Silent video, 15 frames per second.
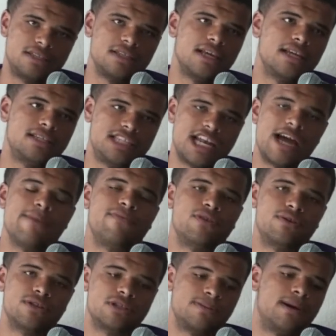it's time for
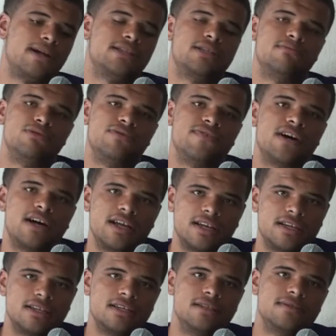Chris Paul to move on.